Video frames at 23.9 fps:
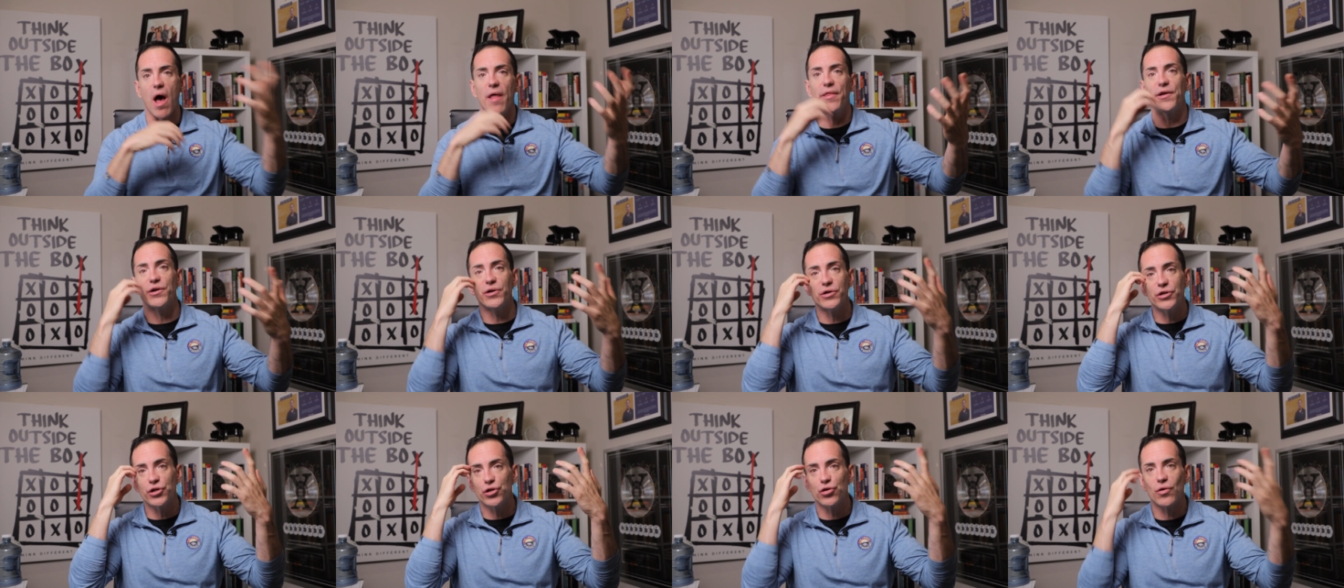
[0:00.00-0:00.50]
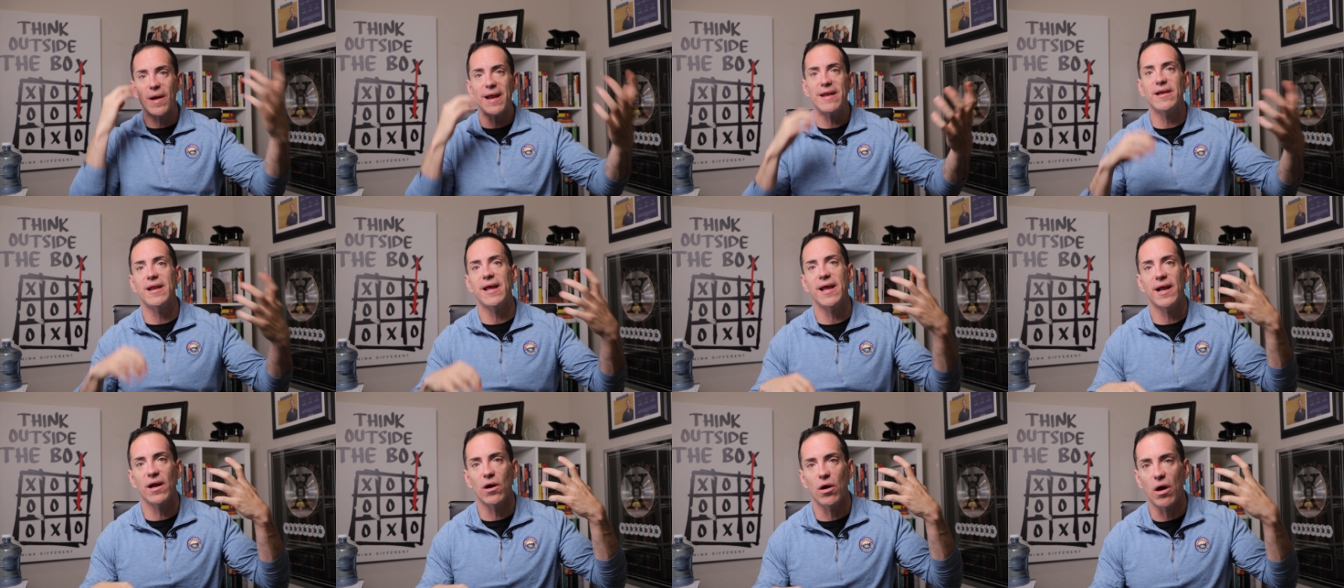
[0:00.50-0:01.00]
other
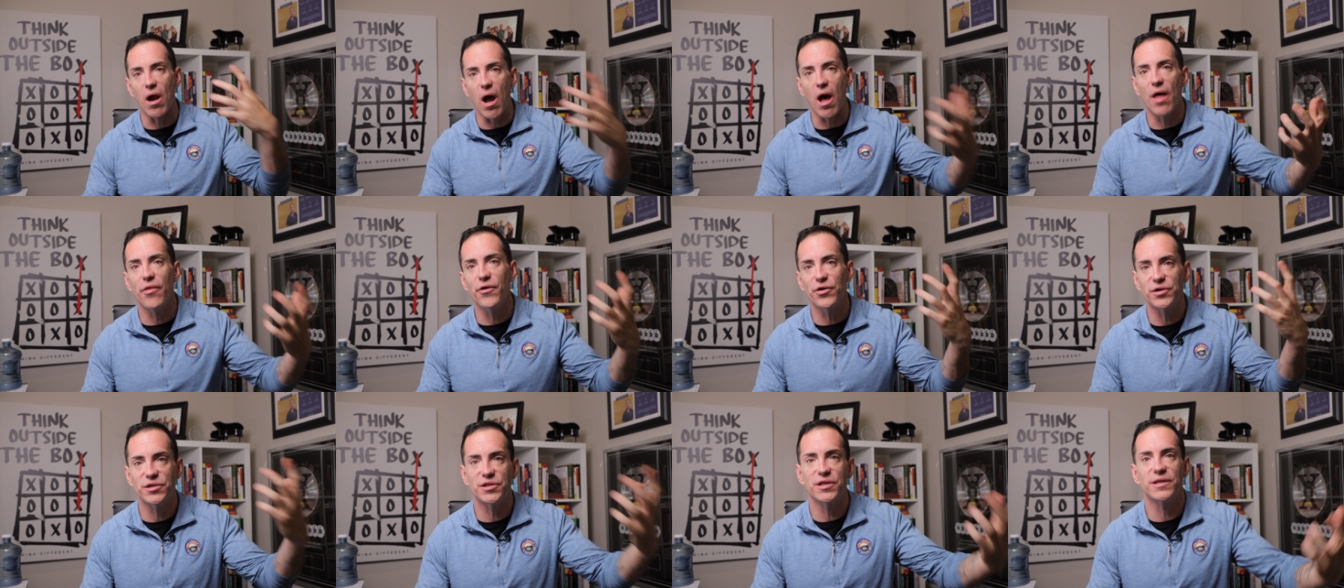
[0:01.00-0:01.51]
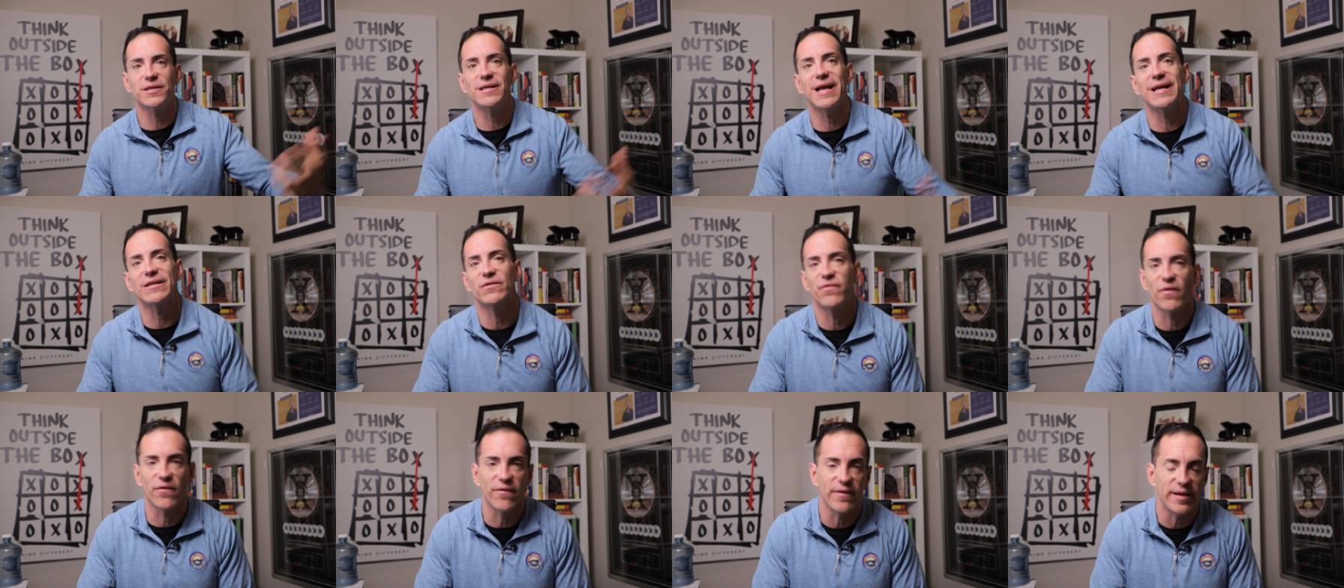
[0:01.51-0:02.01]
trending or other
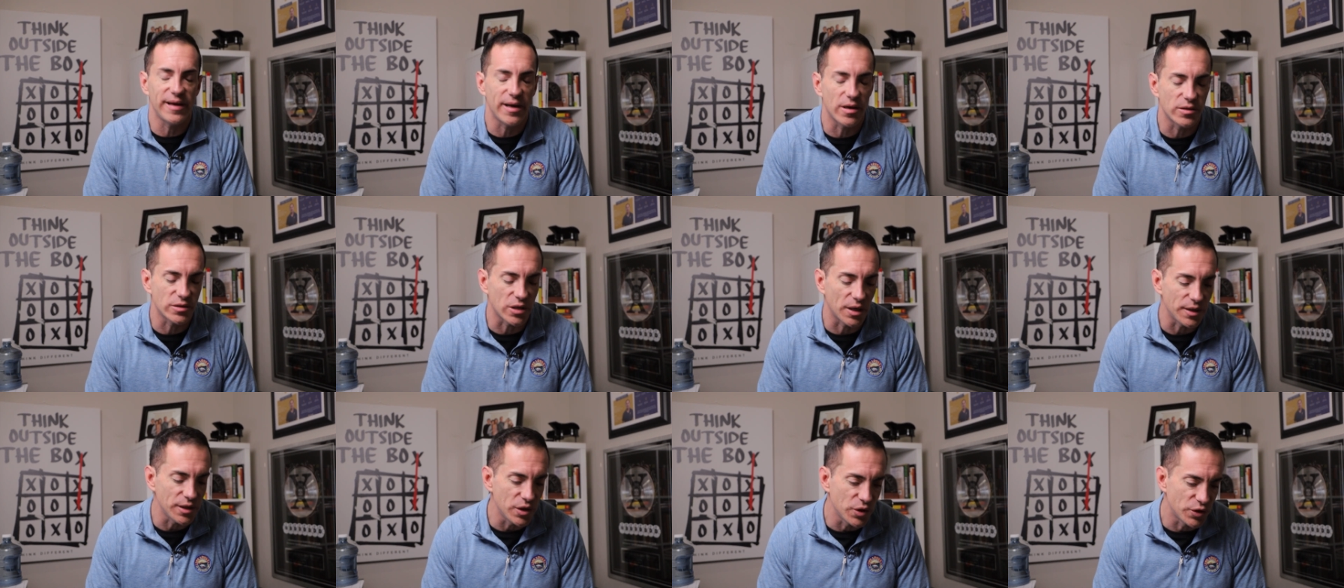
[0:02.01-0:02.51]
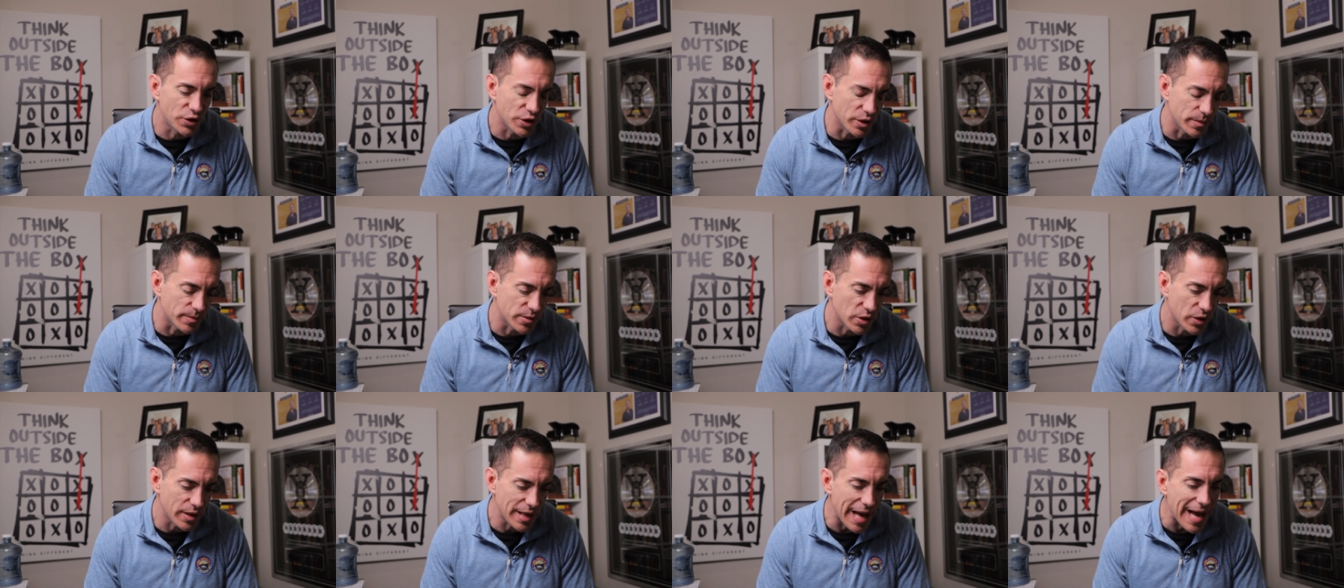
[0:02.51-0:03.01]
successful videos on
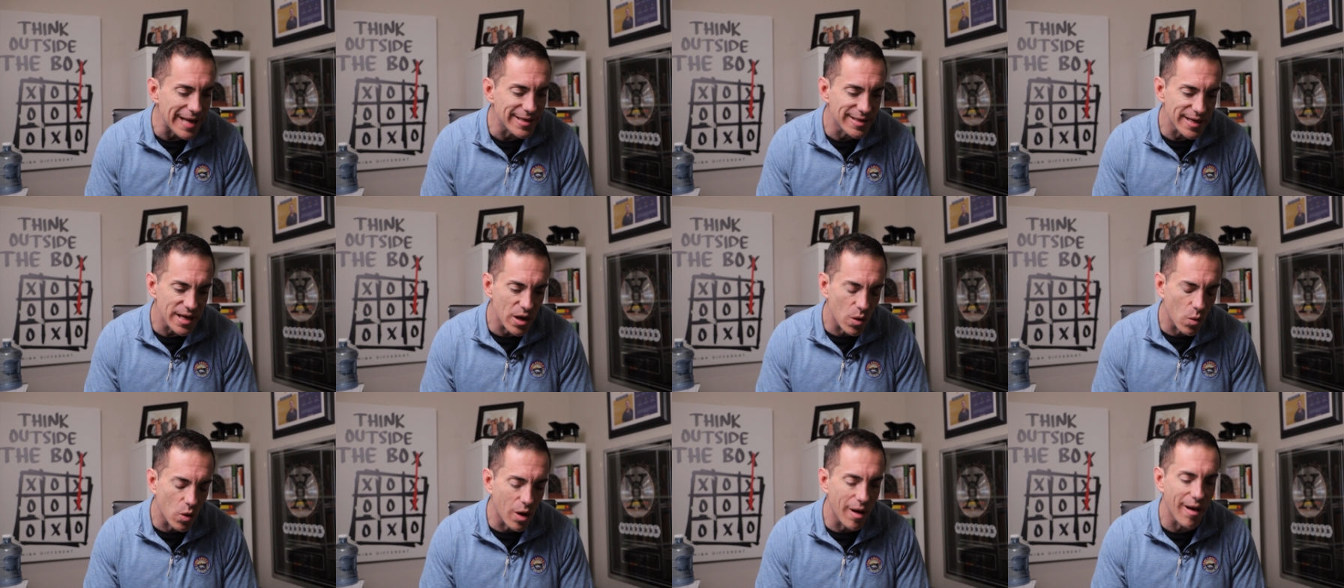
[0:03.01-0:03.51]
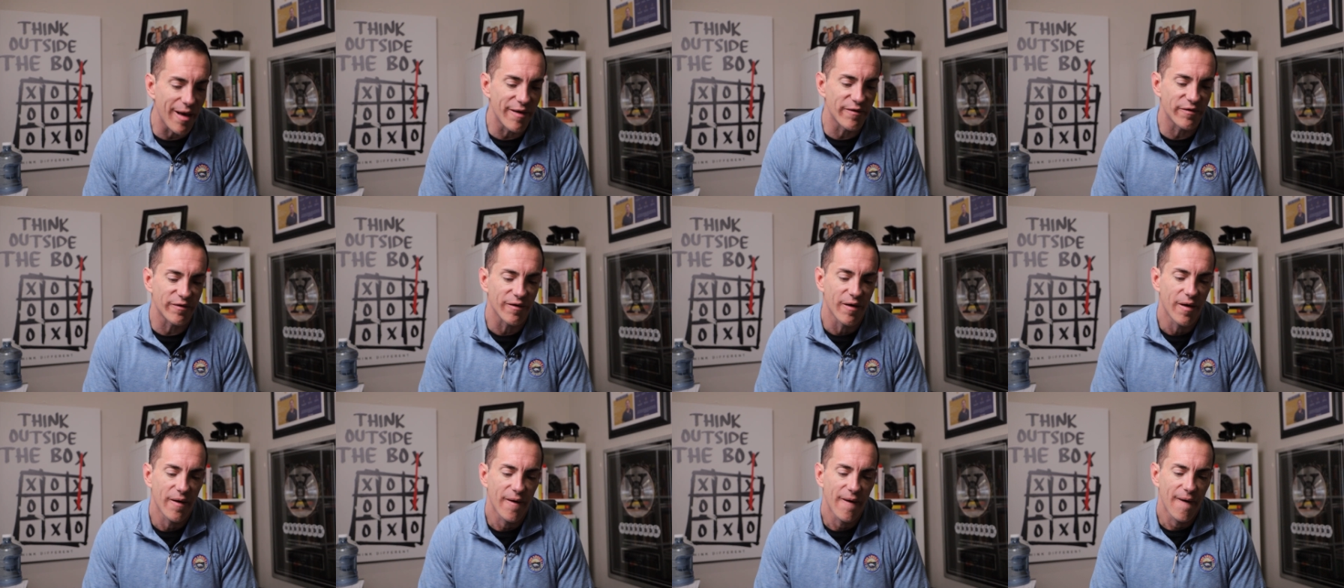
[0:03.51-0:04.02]
YouTube. So the idea
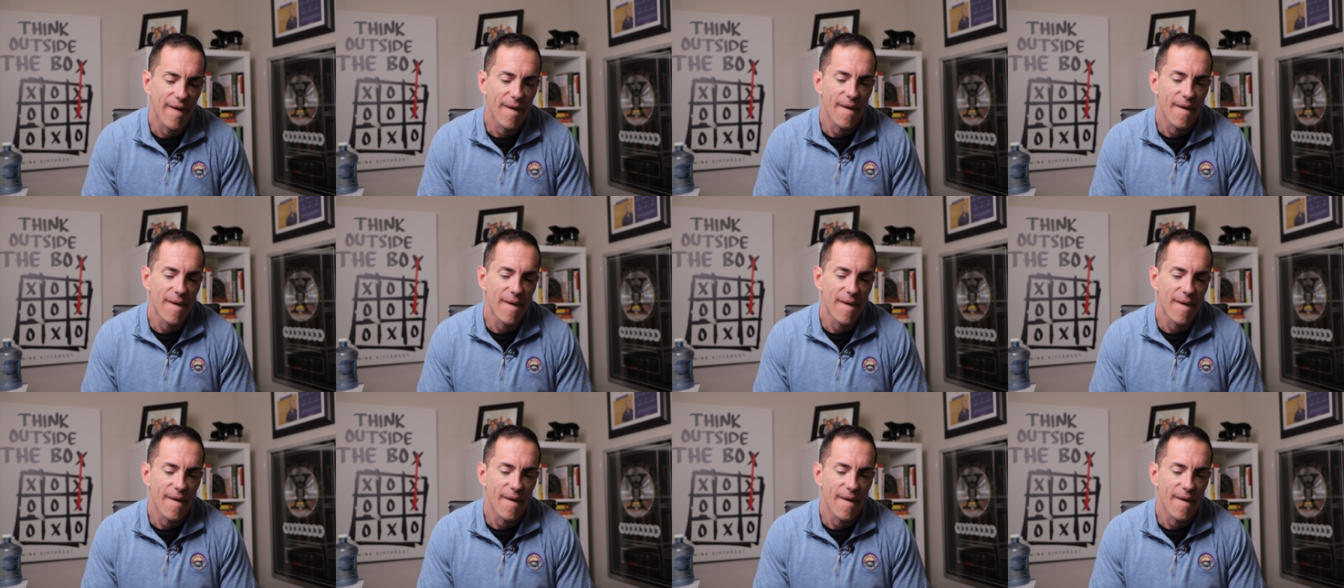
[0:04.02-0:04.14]
was